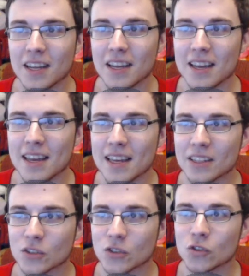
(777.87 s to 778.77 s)

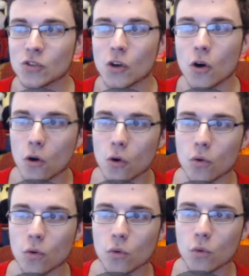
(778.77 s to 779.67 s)
it's
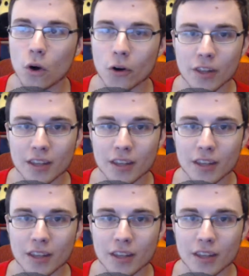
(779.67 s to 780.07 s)
so worth it.